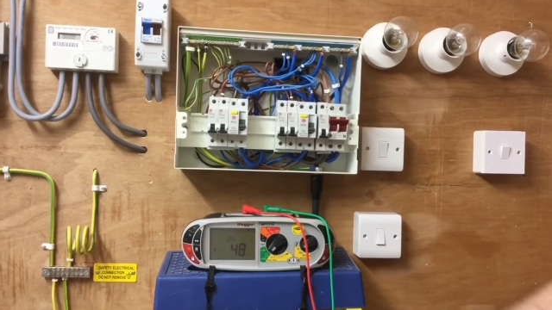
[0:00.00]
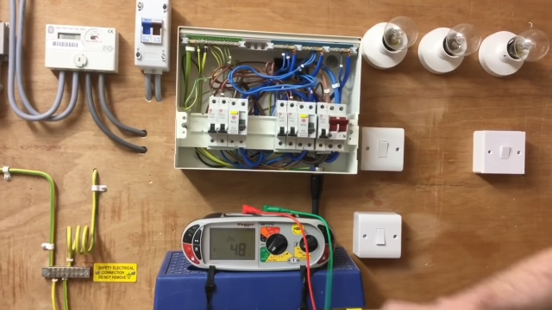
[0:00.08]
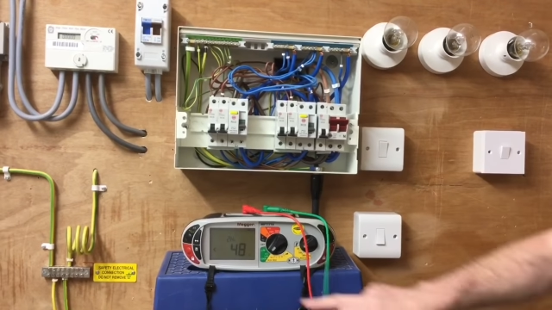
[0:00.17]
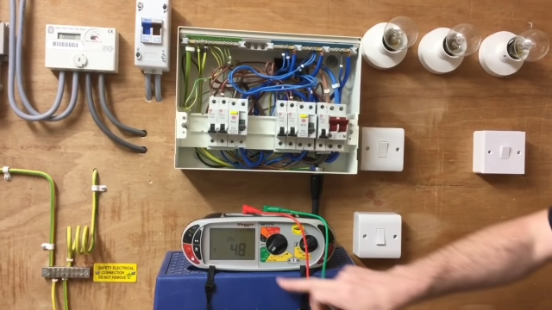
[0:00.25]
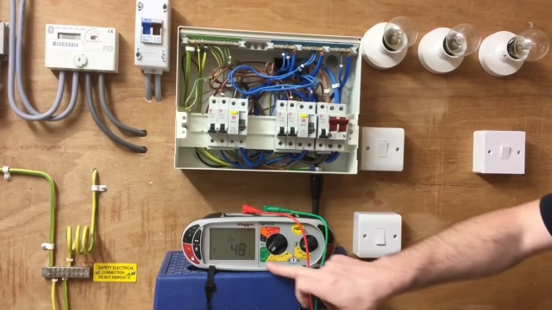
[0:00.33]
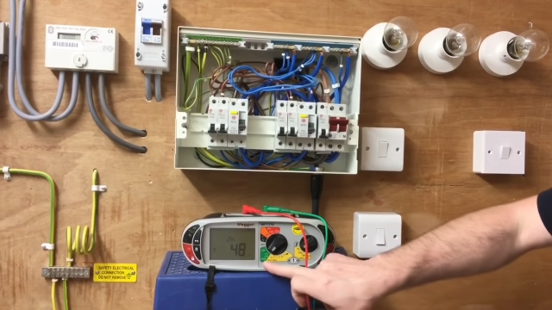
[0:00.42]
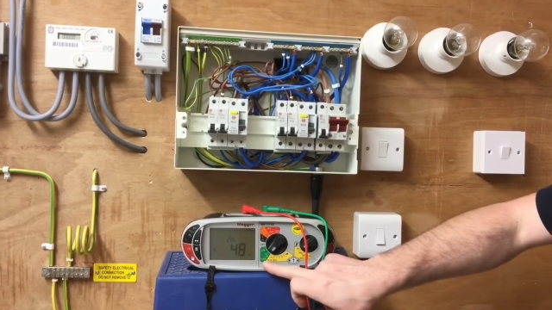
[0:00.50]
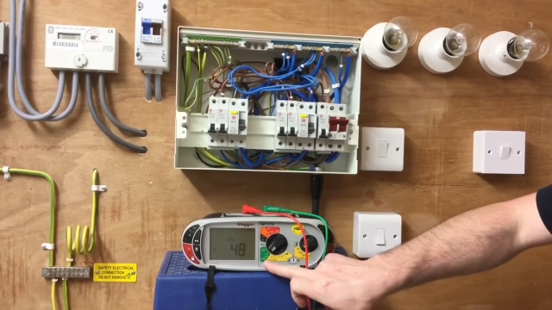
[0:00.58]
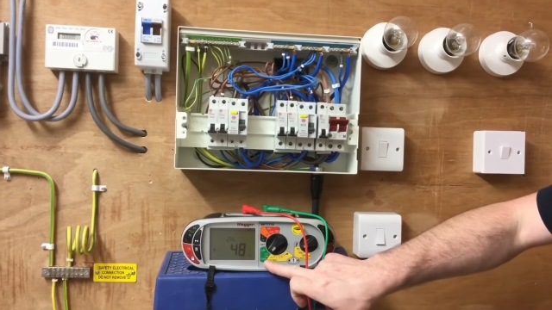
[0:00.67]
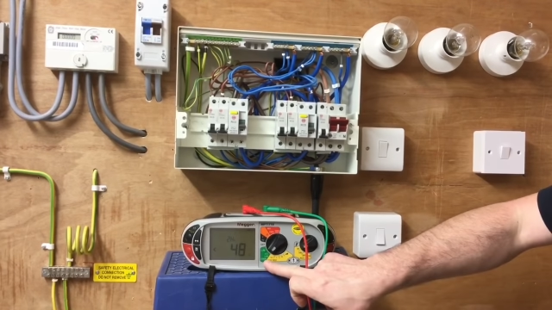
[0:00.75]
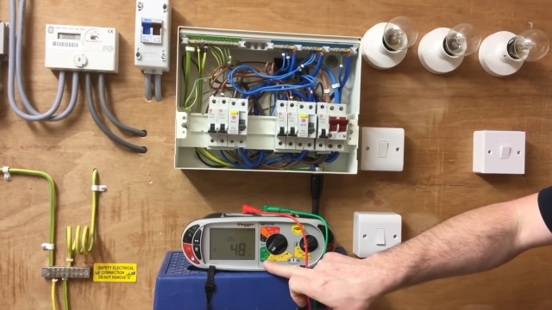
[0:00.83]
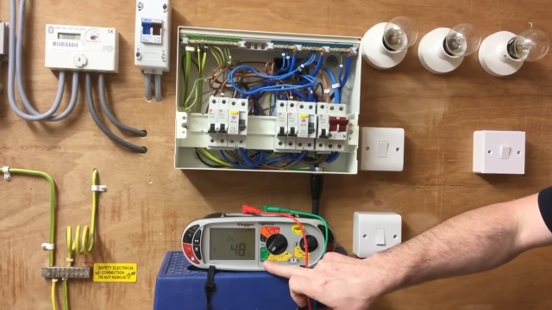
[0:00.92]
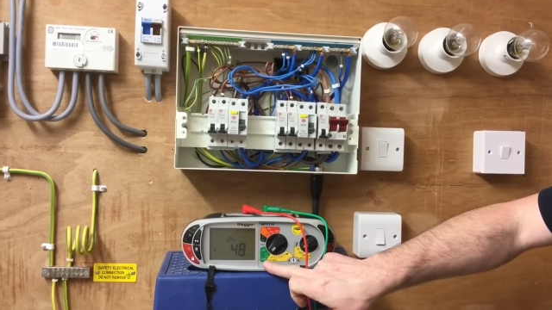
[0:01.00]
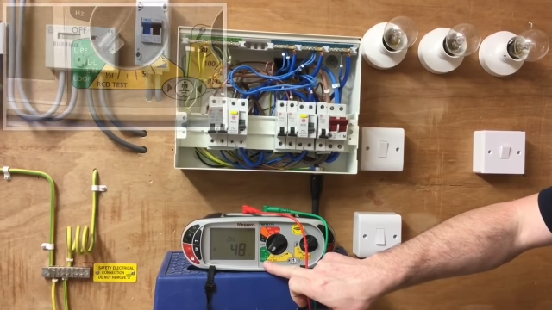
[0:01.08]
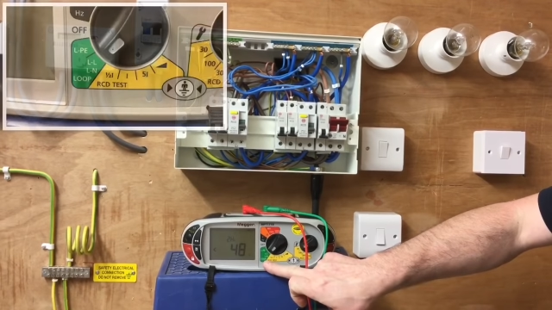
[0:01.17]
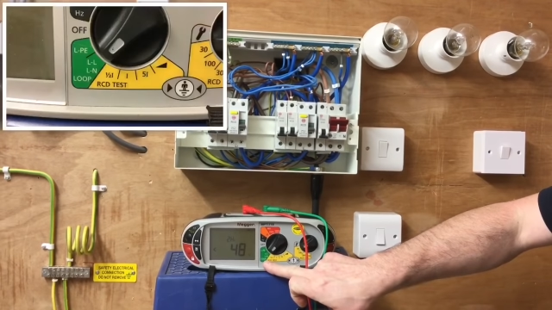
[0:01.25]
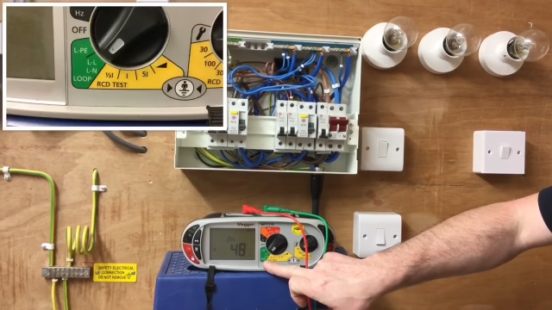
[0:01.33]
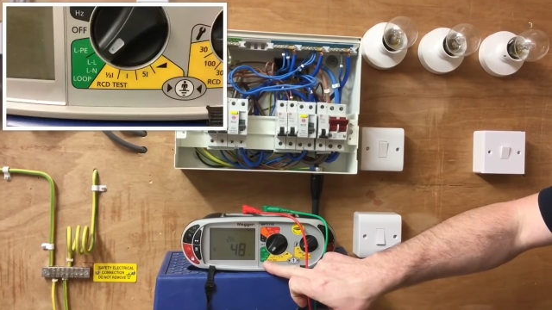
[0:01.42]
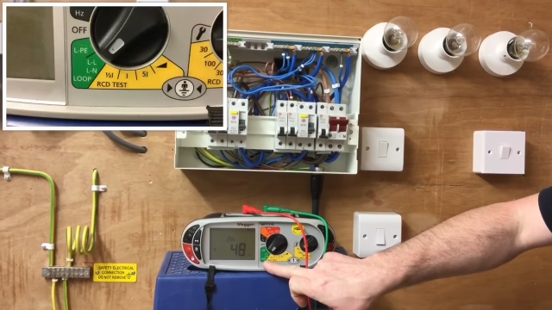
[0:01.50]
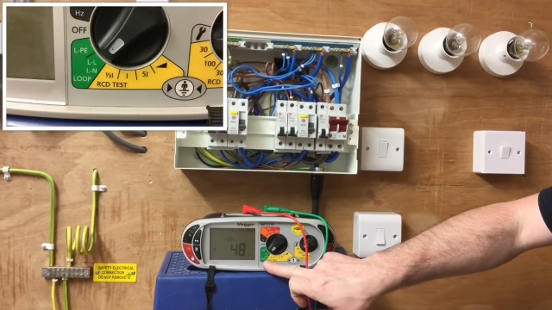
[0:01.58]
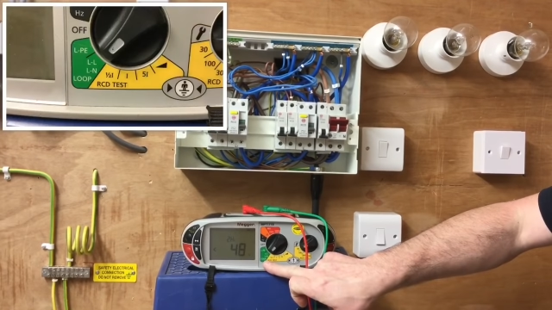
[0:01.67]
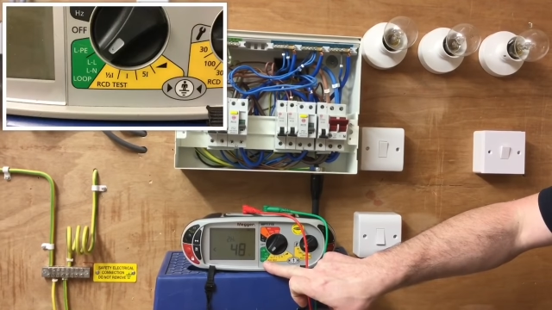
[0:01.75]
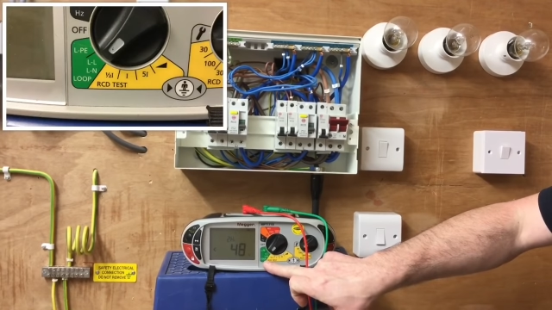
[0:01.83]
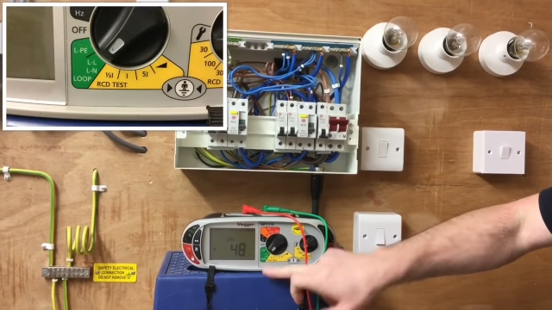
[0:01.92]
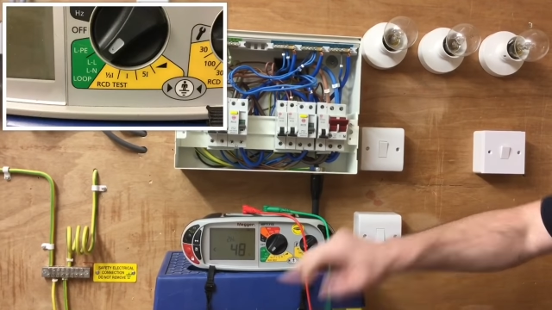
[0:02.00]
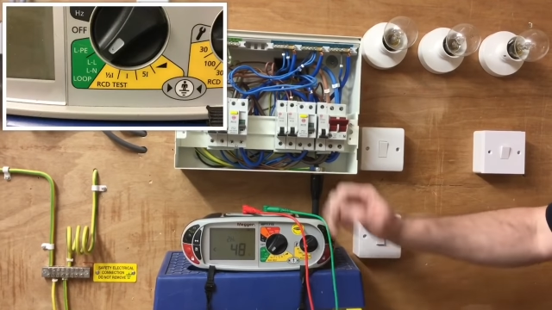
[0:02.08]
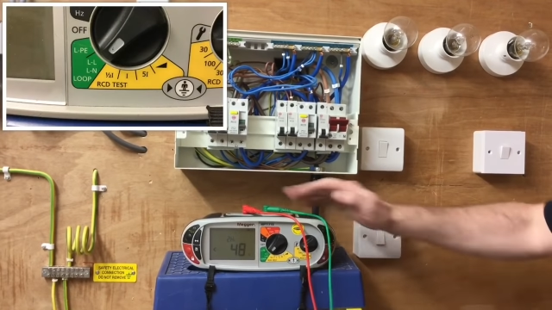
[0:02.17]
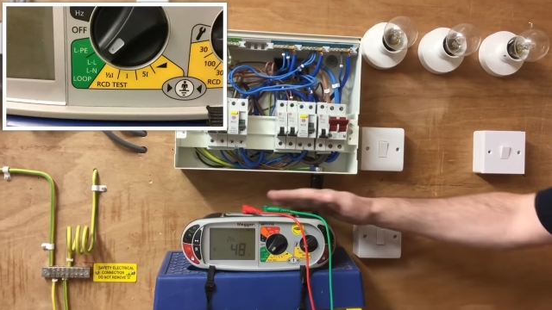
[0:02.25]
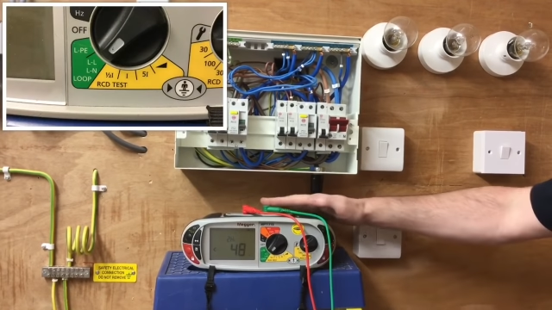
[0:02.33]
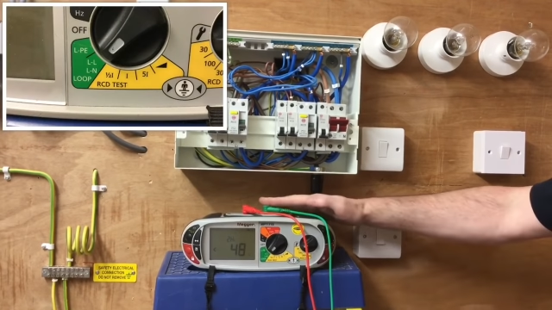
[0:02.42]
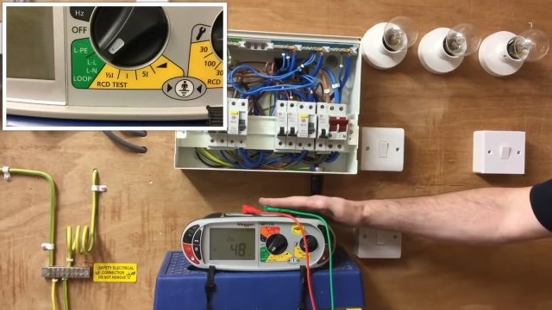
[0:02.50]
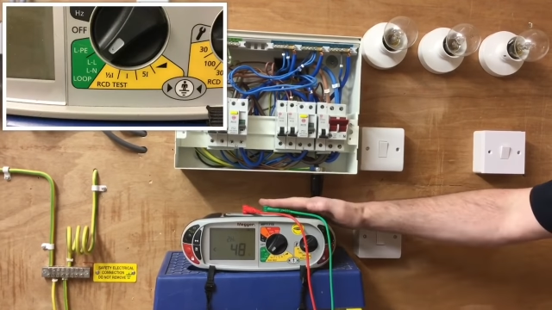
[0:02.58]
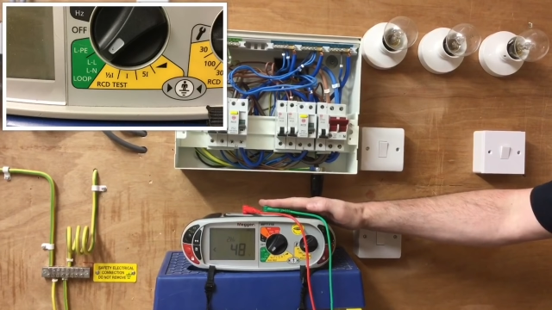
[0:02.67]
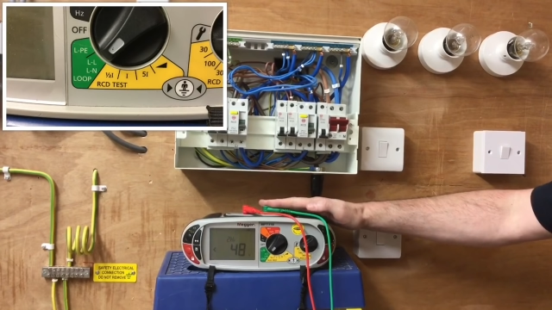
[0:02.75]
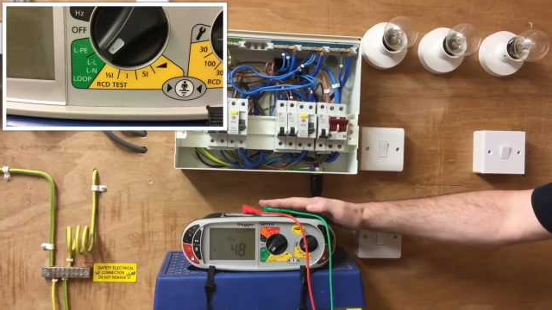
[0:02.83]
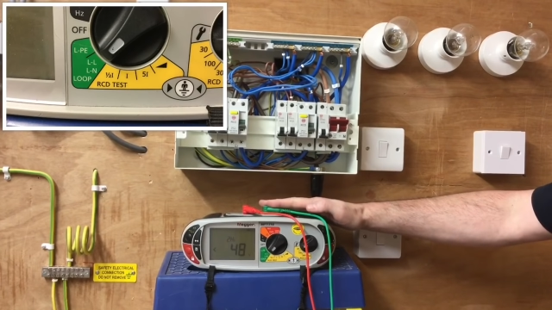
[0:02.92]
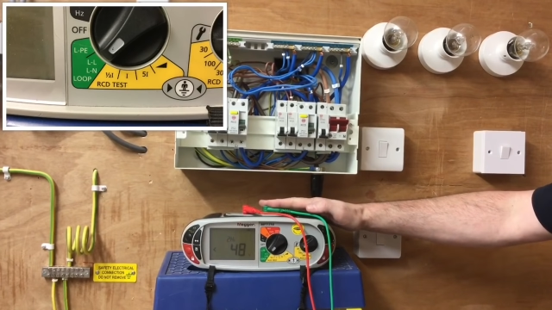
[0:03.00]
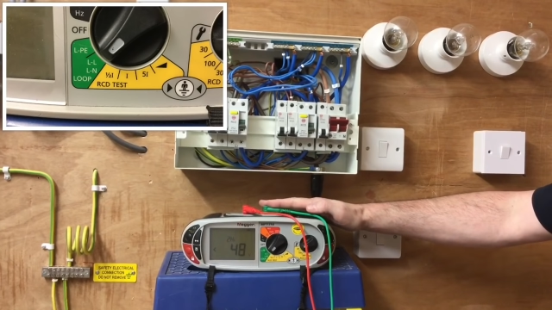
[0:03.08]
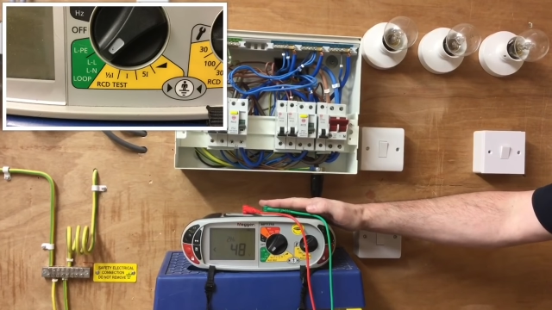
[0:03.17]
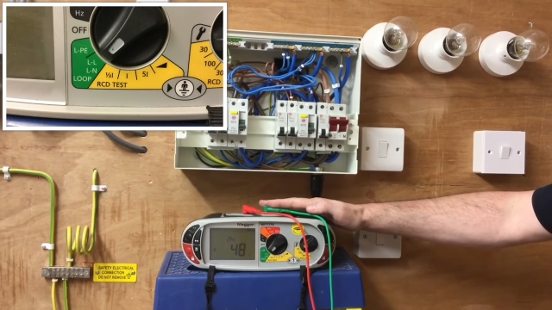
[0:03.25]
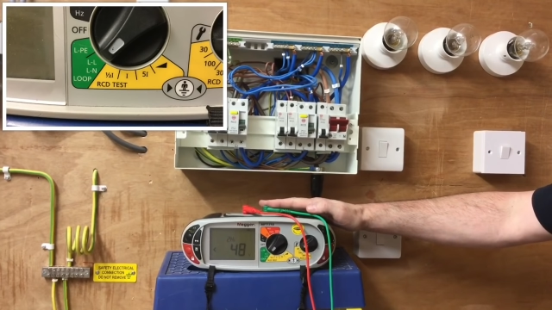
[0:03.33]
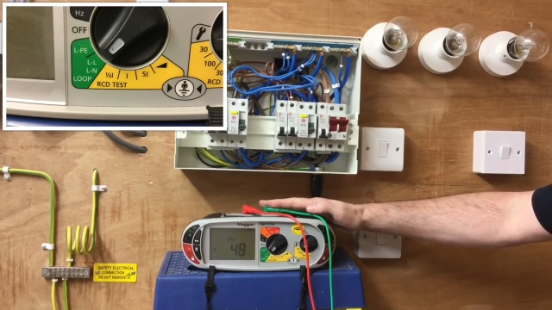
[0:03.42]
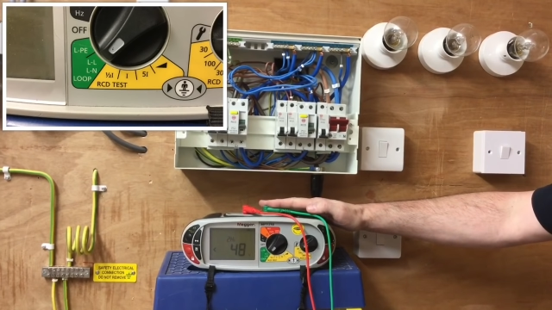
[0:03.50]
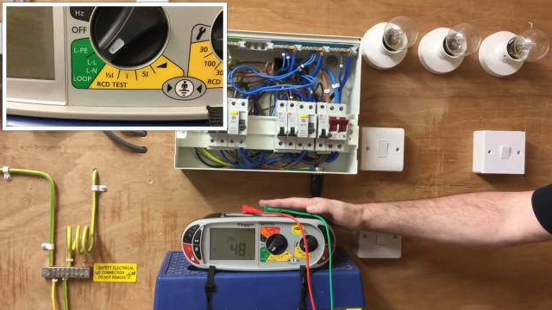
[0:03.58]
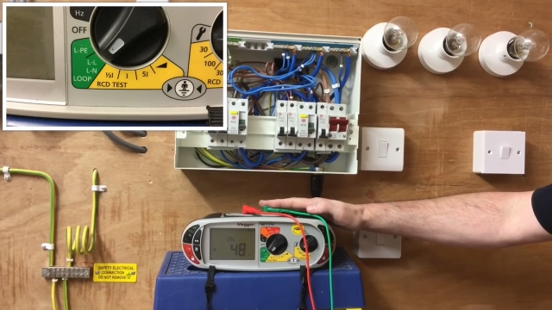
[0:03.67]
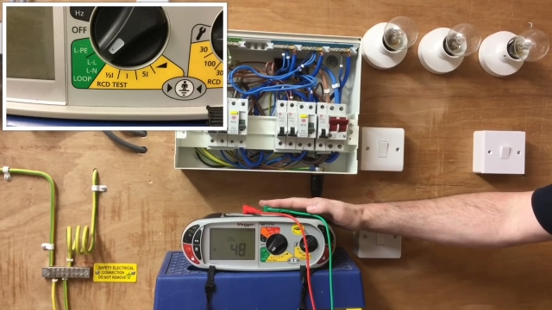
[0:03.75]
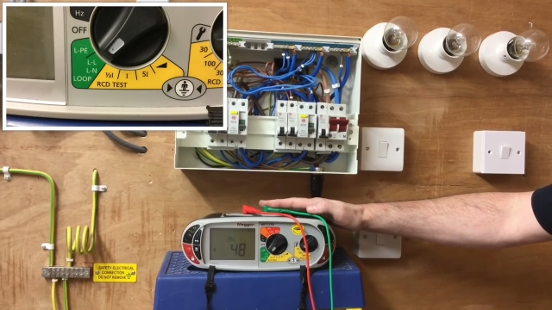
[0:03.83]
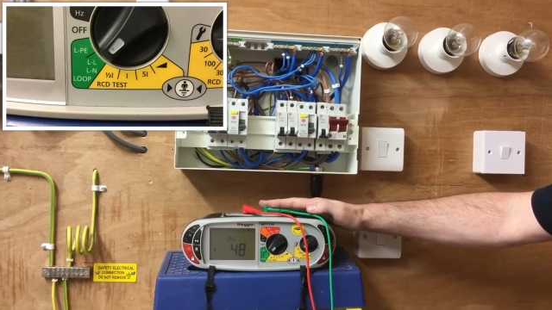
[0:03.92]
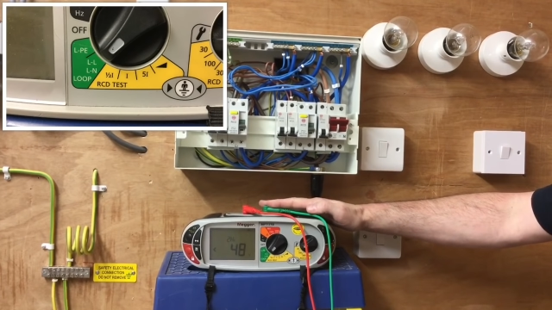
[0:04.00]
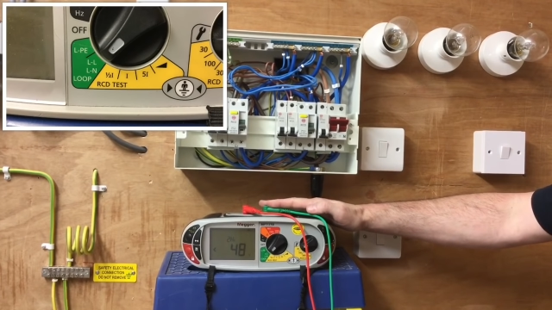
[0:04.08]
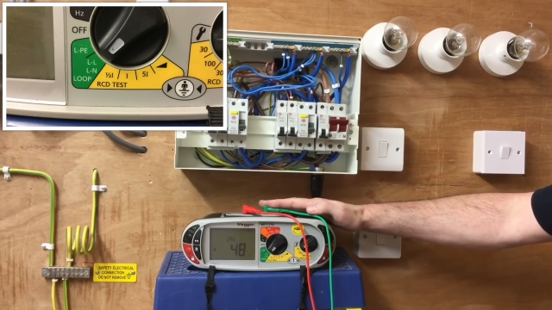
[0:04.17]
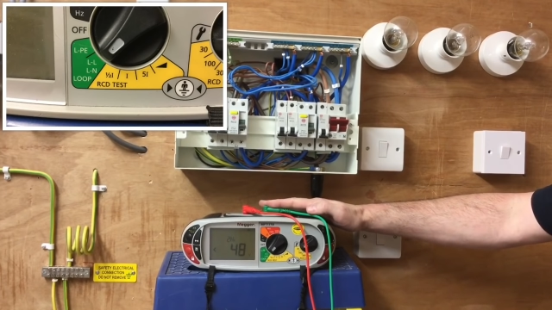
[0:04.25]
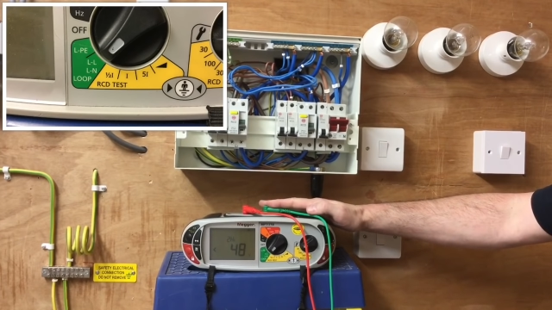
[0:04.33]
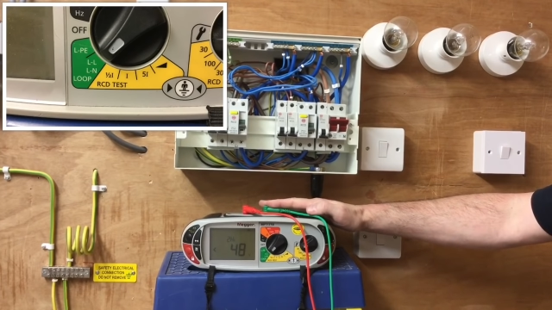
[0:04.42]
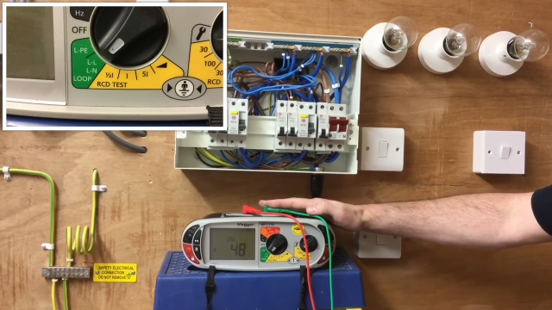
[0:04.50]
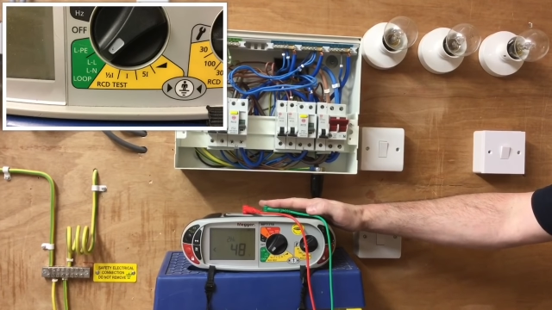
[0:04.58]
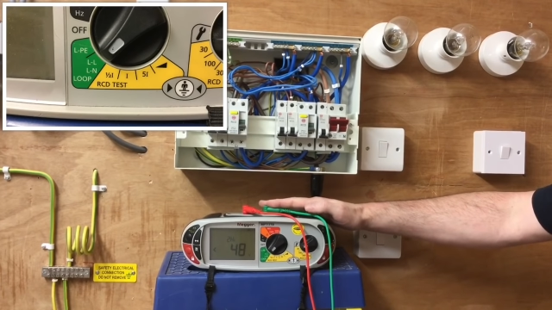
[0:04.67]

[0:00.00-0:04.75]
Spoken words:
(no speaker visible)